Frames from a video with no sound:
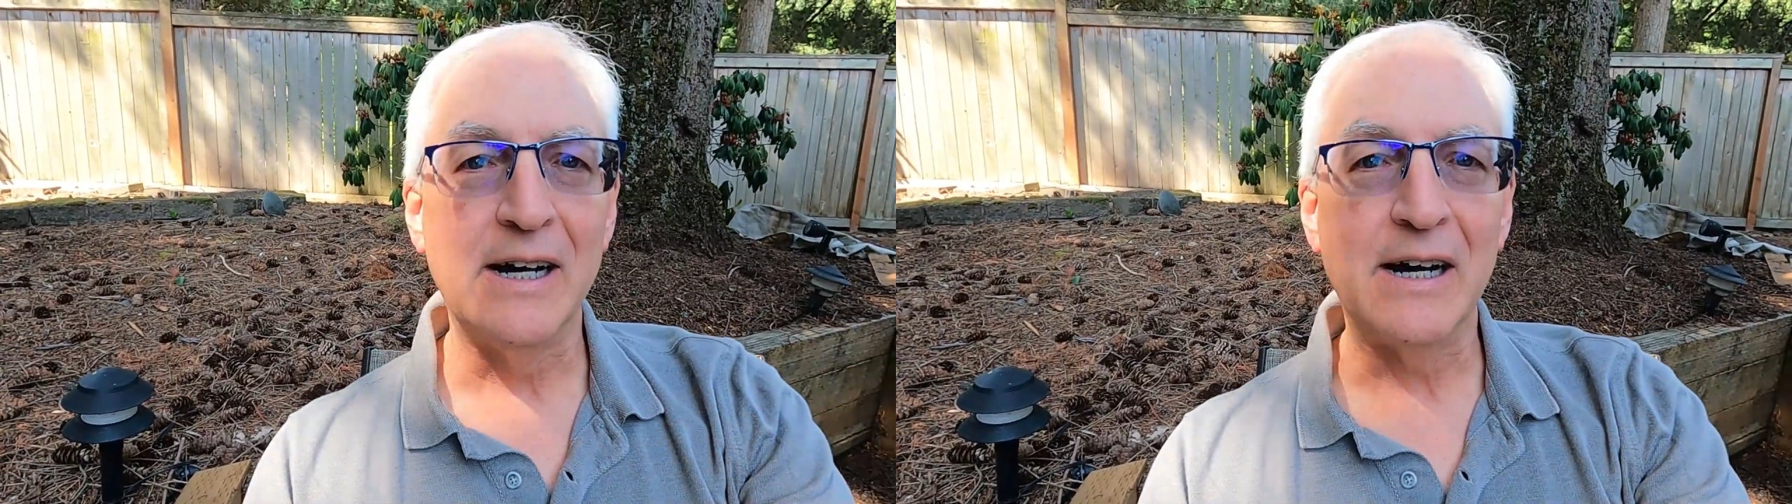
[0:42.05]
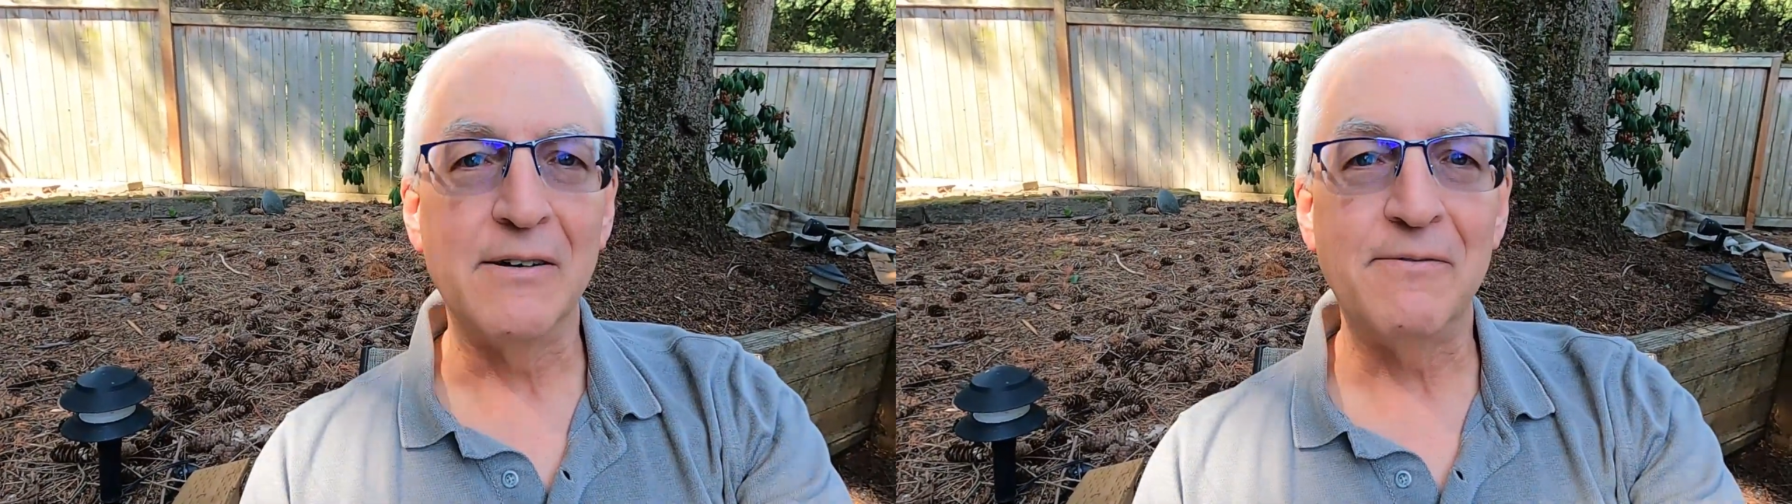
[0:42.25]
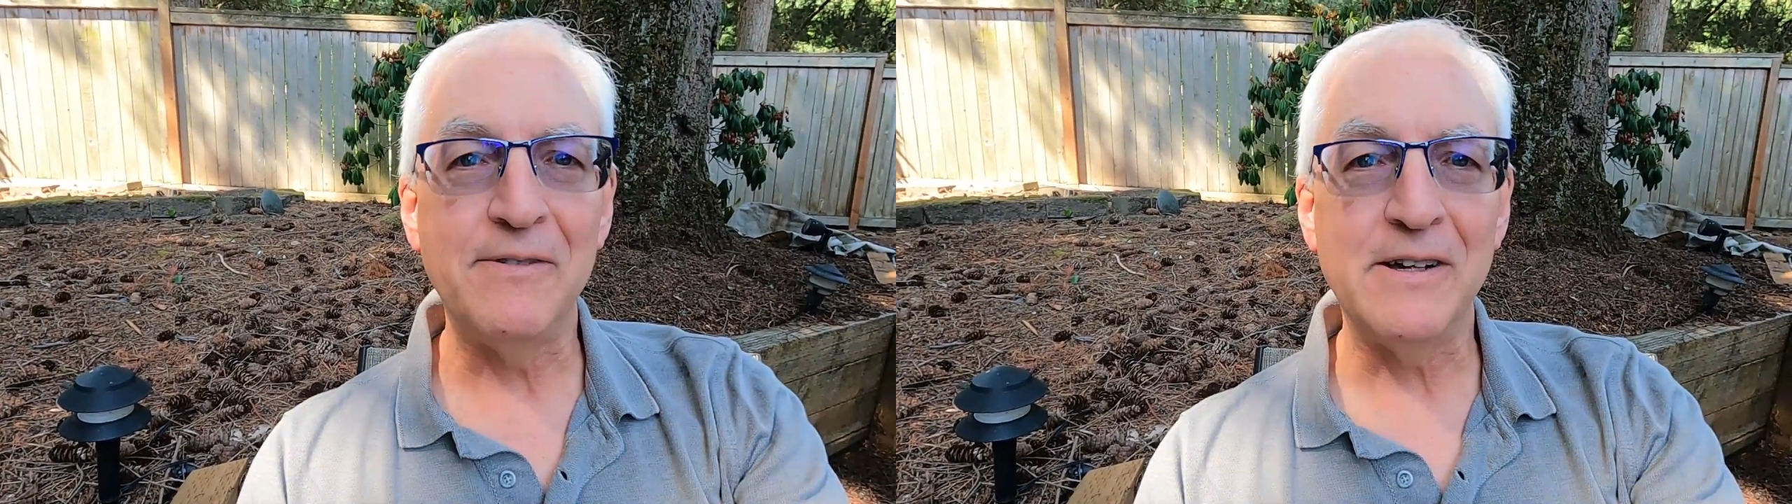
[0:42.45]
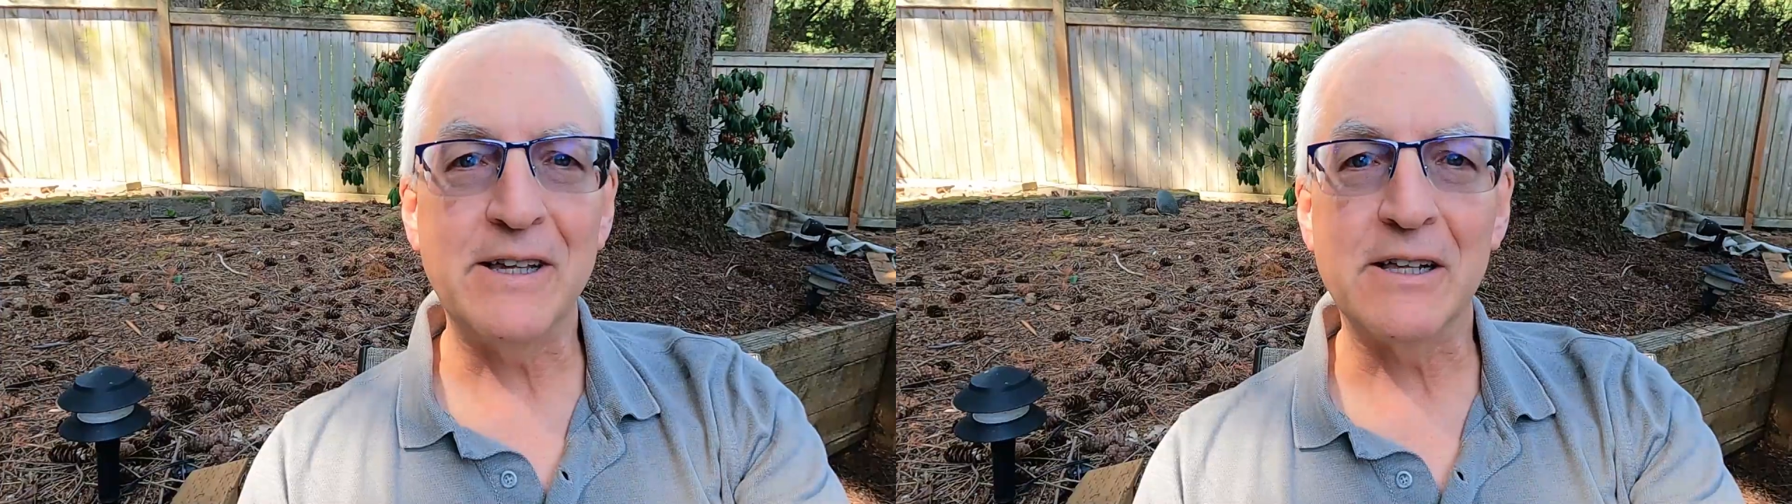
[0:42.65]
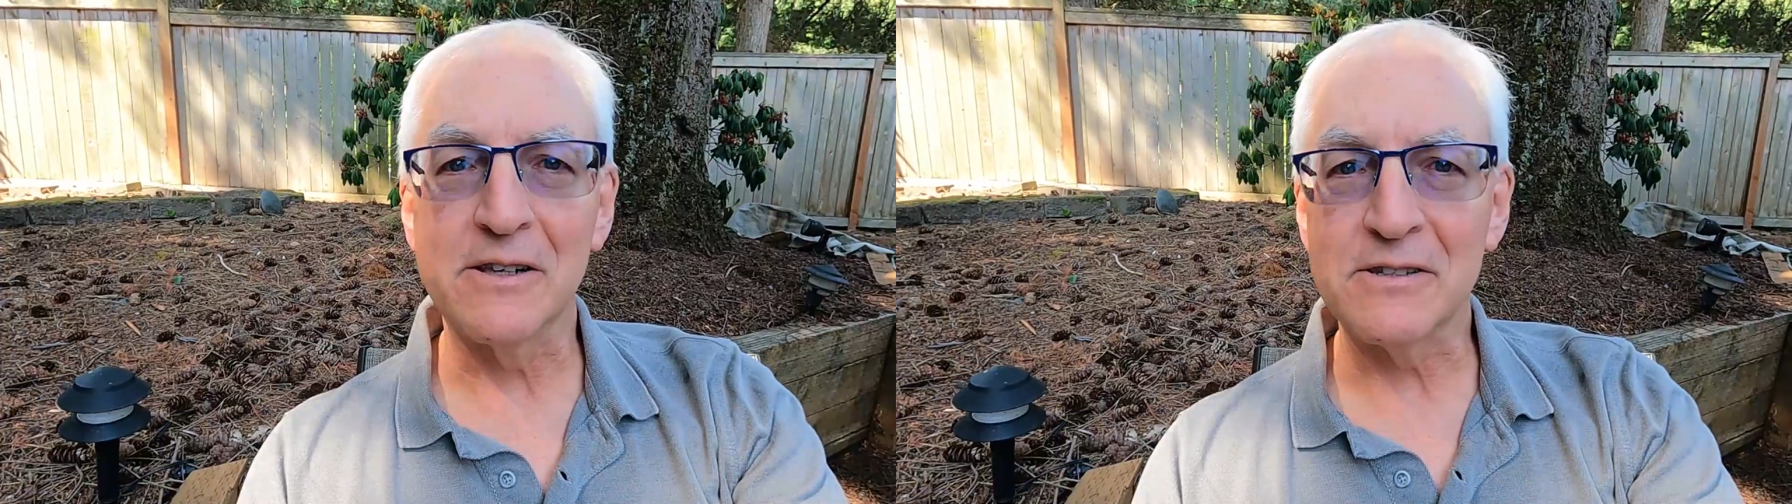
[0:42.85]
Uh,
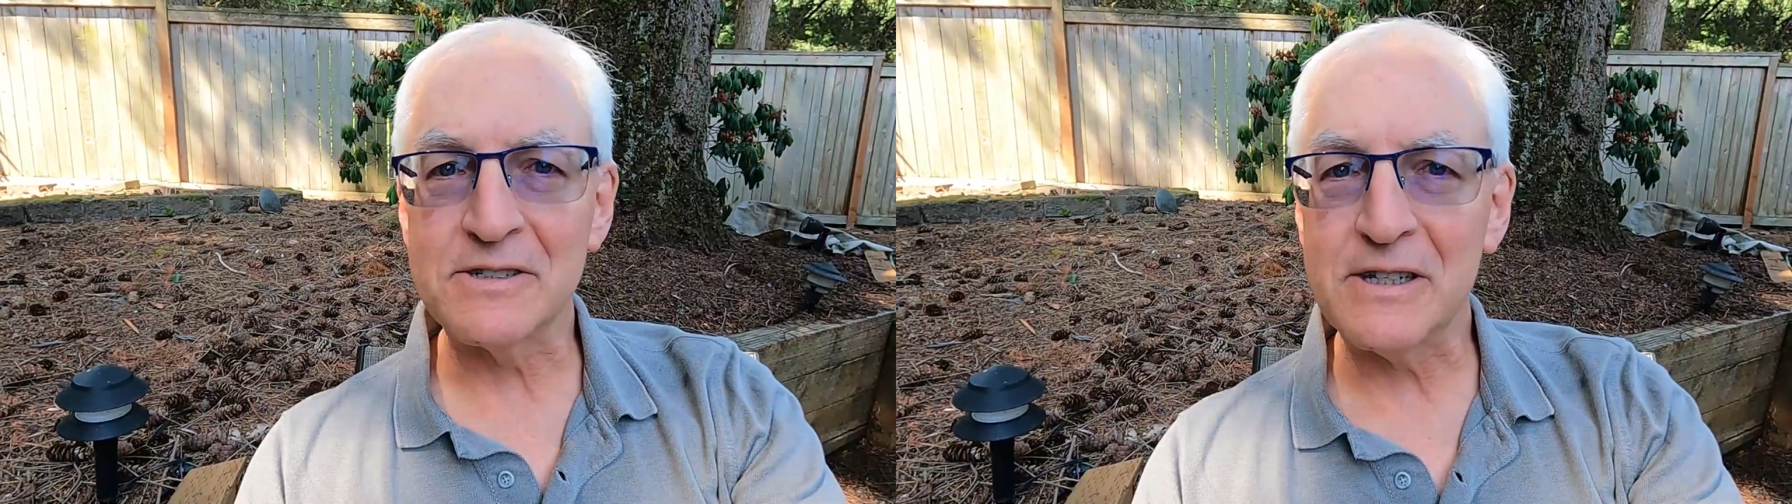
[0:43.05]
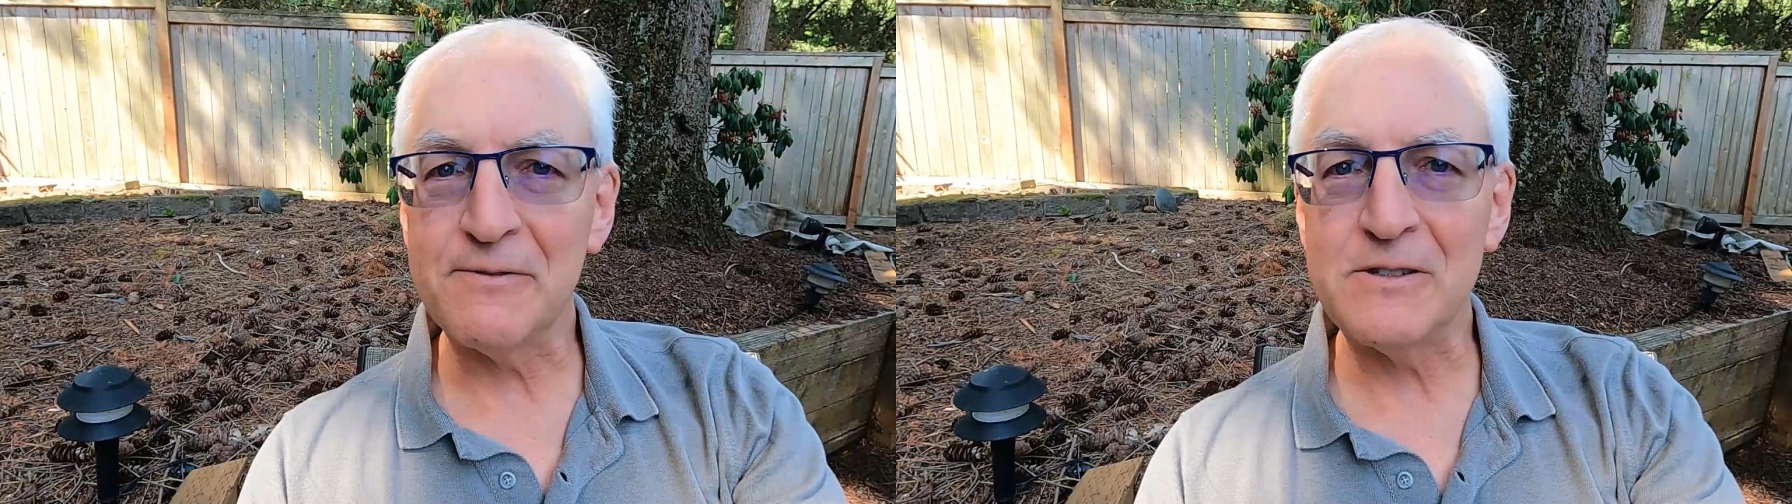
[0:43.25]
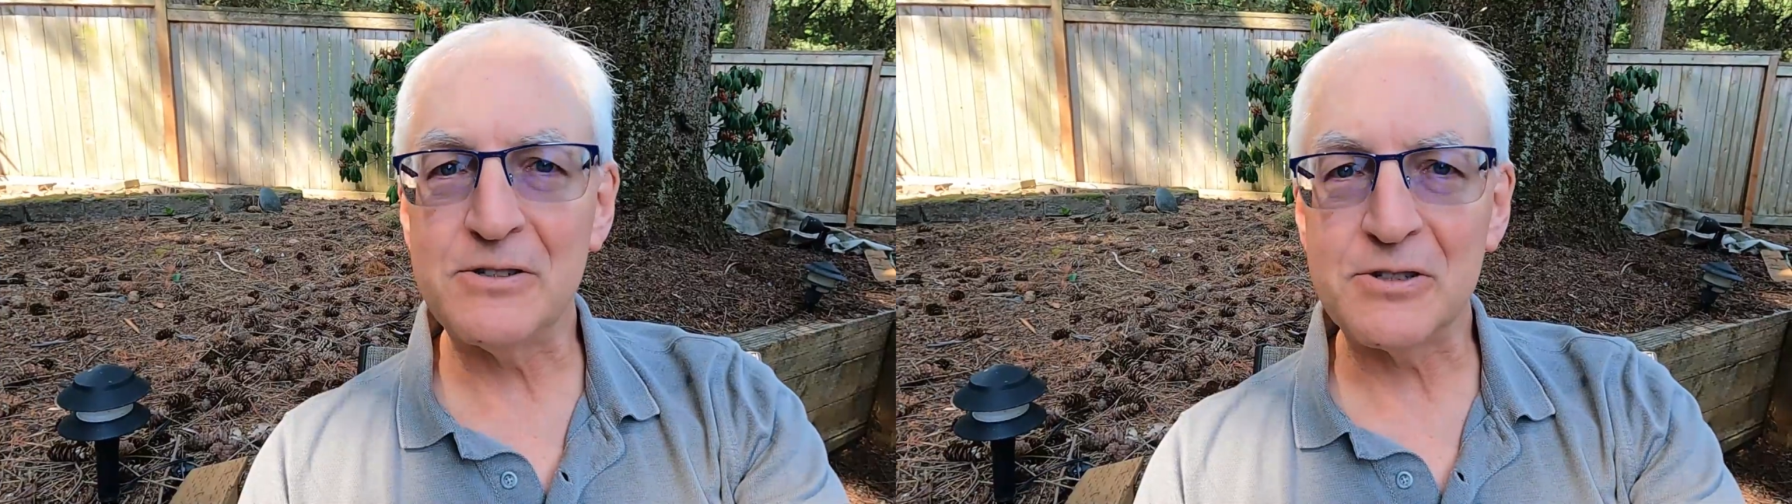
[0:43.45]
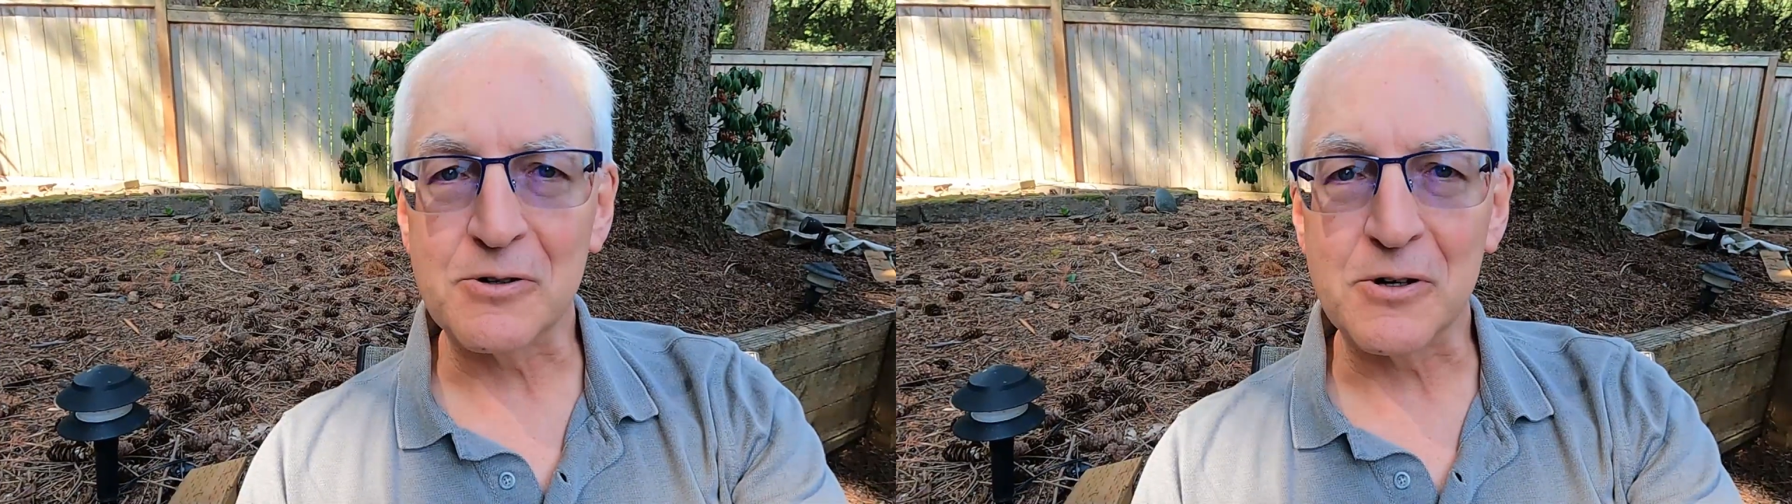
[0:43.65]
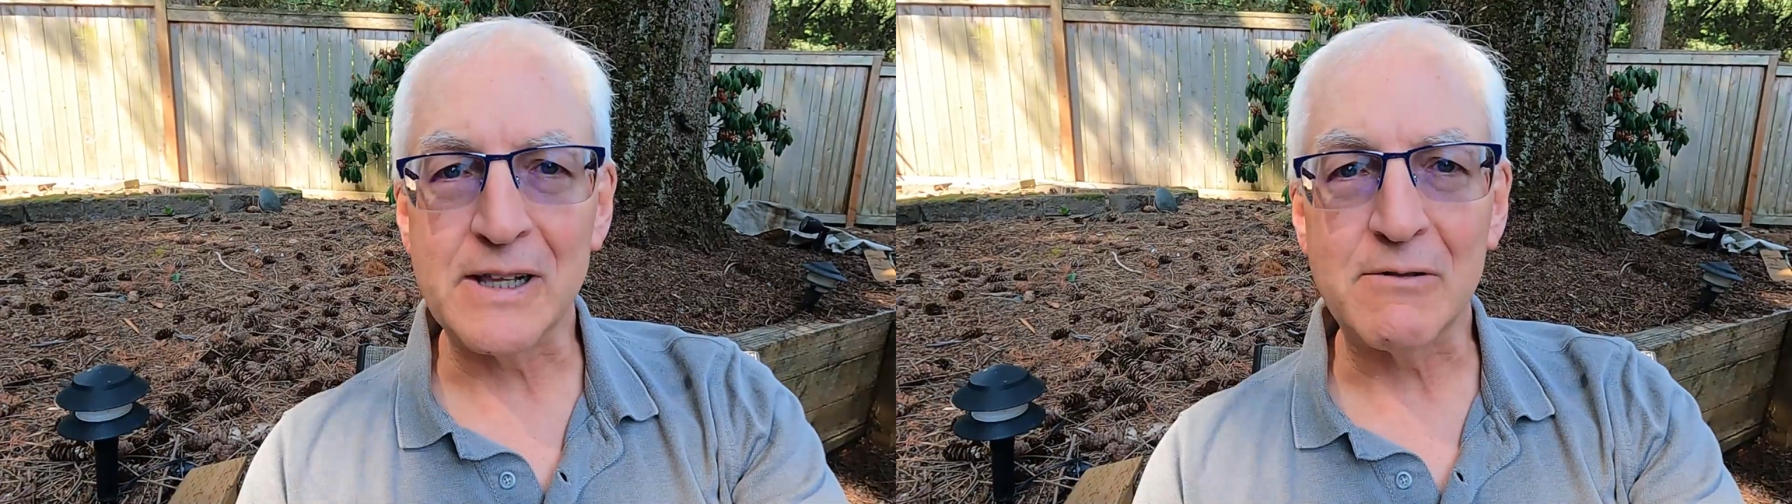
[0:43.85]
feeling a little stiff and sore,